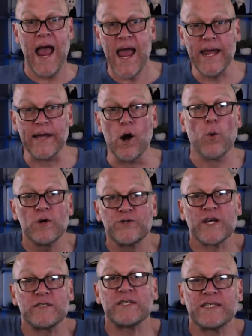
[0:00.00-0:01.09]
hey, we're
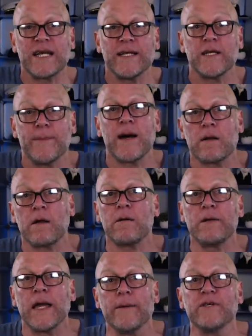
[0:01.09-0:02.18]
just excited about our
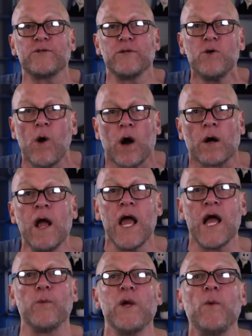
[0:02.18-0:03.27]
game as you are,
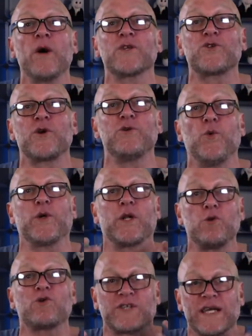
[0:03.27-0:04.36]
and we want to show you what
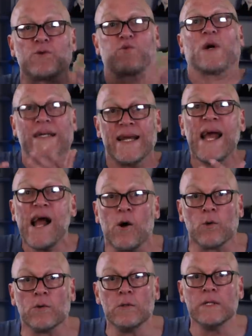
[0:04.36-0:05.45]
it looks like right
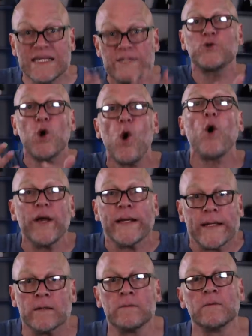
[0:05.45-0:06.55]
now. Enjoy!